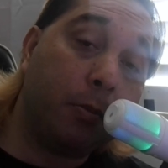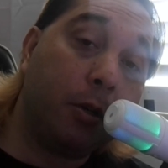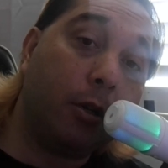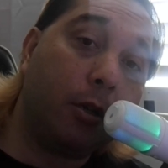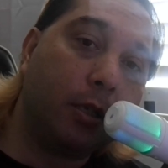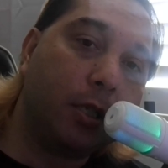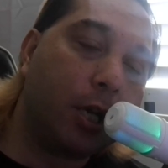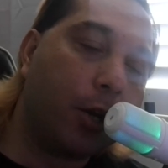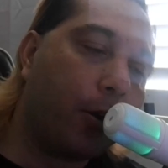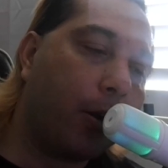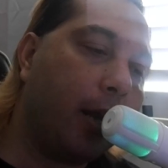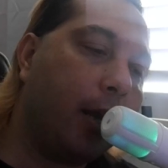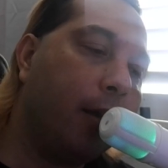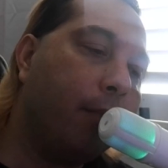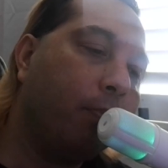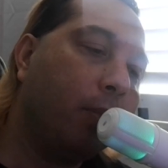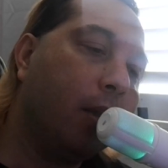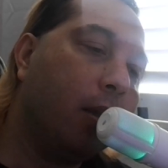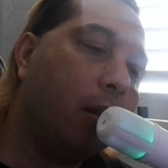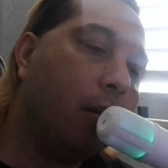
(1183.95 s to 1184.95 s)
military,
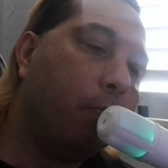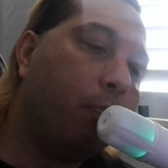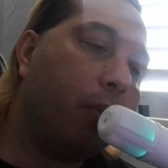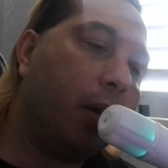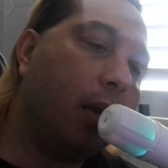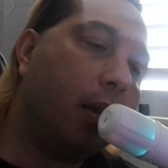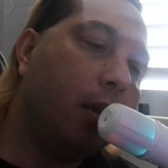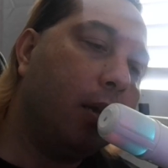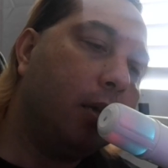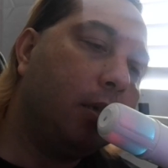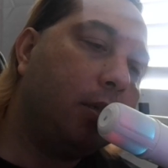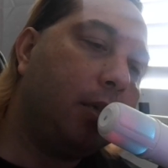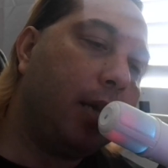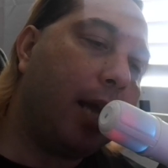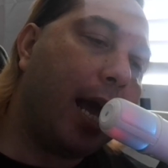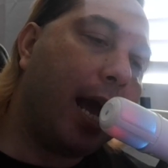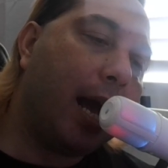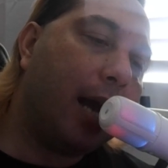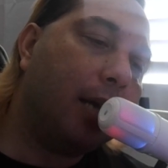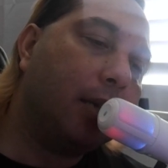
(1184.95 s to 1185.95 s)
but
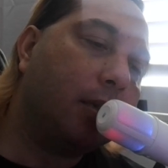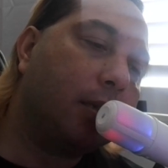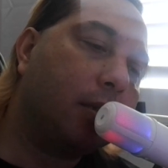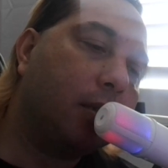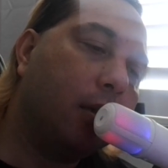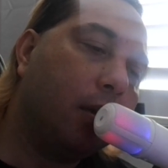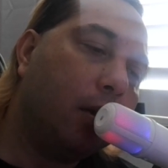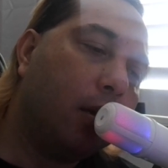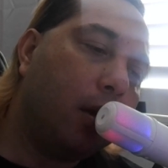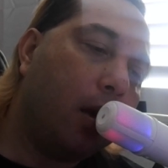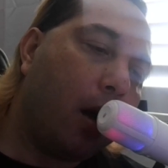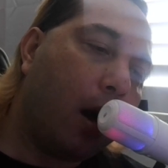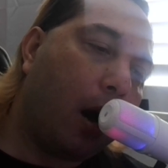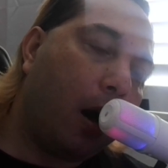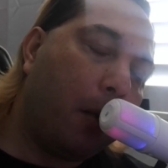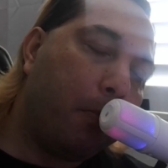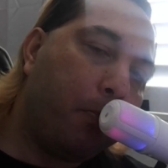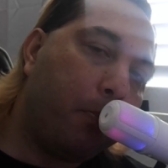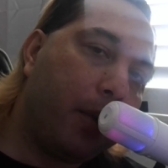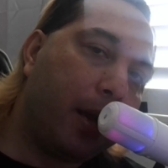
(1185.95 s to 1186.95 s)
she has
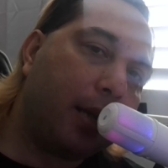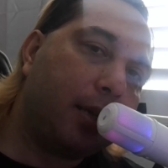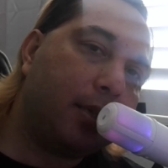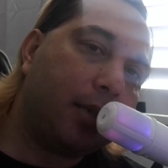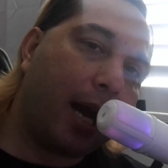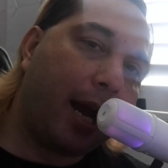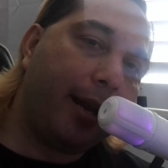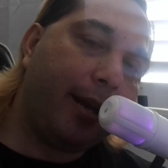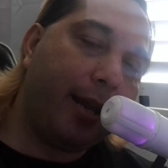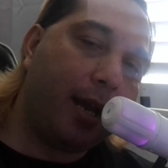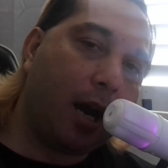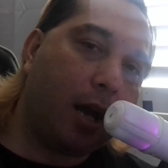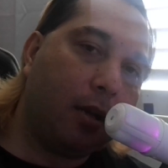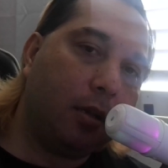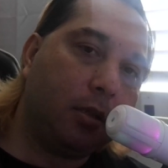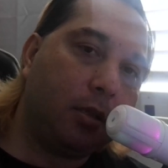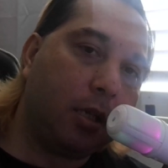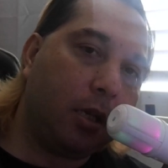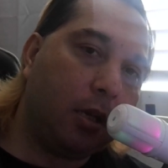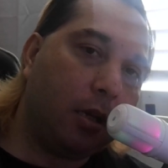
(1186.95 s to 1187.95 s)
a mixed
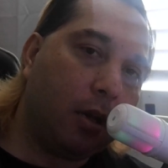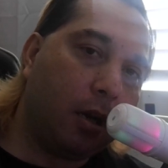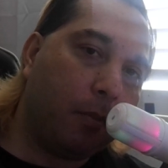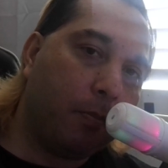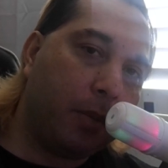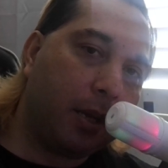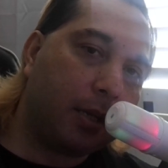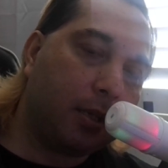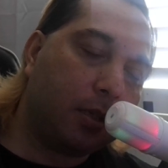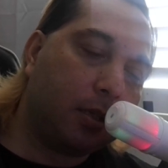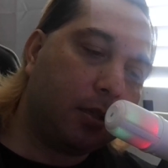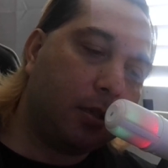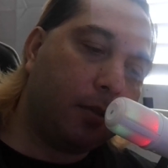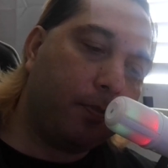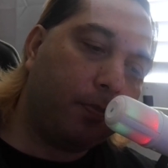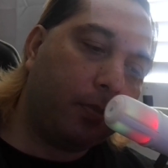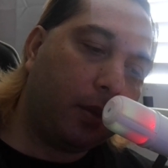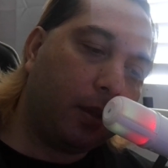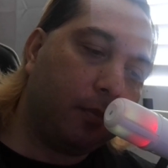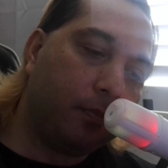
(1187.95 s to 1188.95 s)
ideology, a mixed
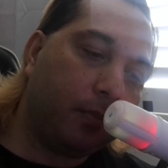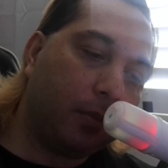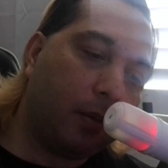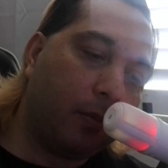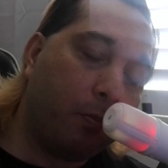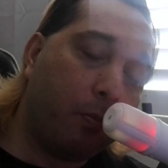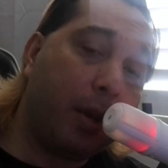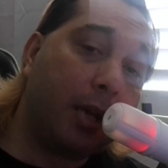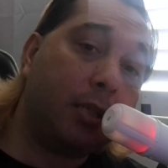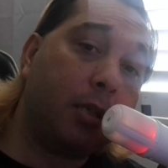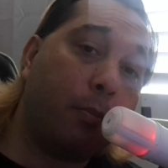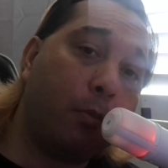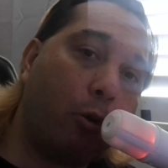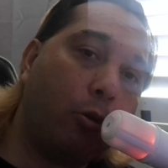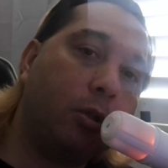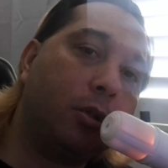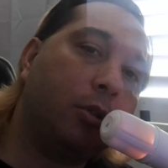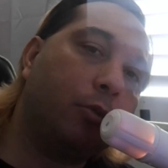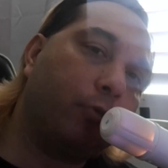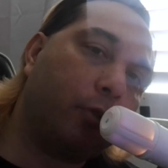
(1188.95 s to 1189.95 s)
mixed
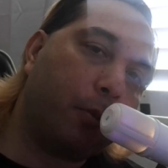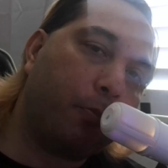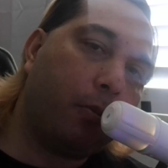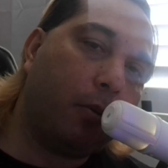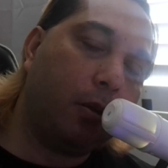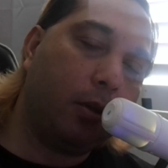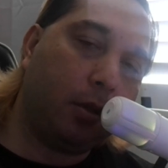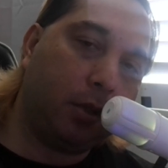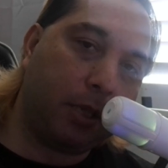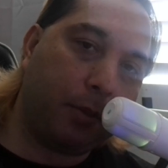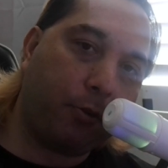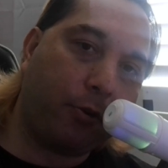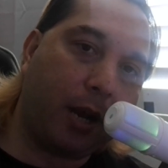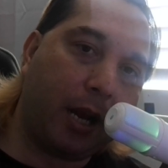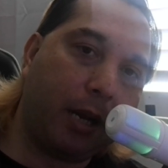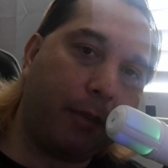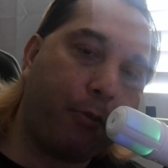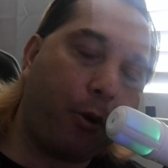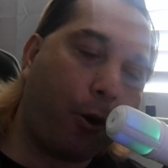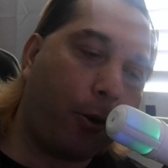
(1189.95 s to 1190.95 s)
emotions with the
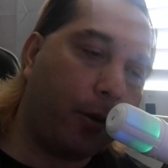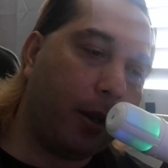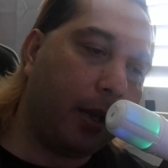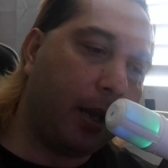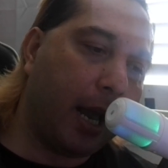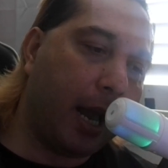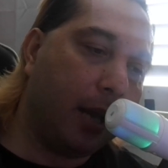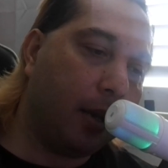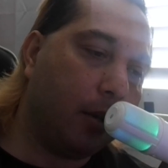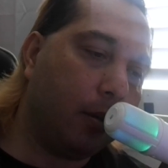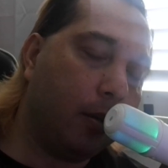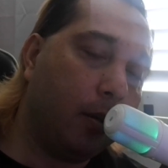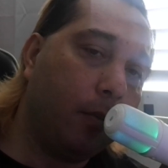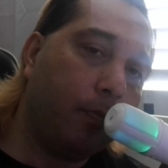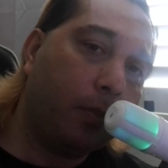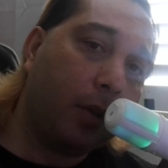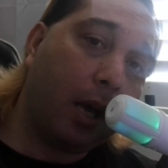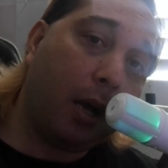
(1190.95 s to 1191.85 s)
Democratic Party, and